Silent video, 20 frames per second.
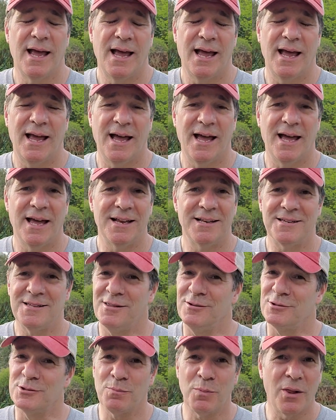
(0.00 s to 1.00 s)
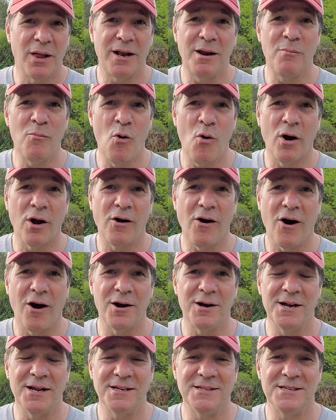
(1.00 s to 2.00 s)
And there's plenty more
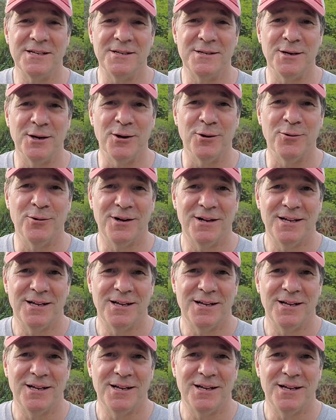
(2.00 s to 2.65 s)
gardening to do.